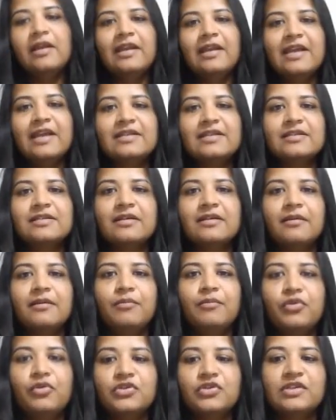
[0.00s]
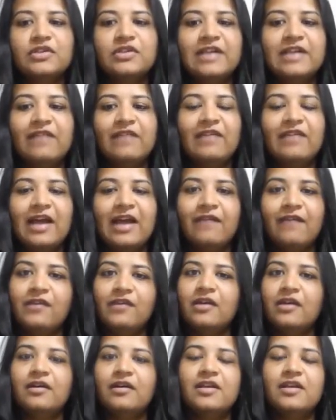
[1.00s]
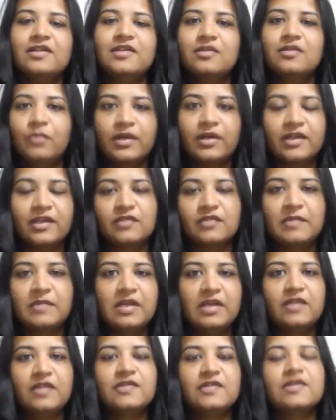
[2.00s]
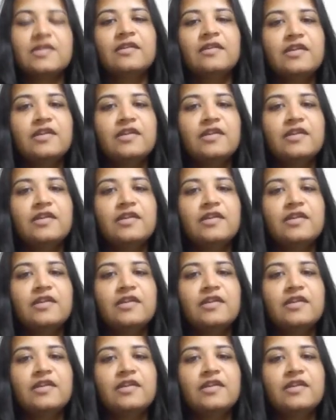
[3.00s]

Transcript: Next portion that we have here is the work experience.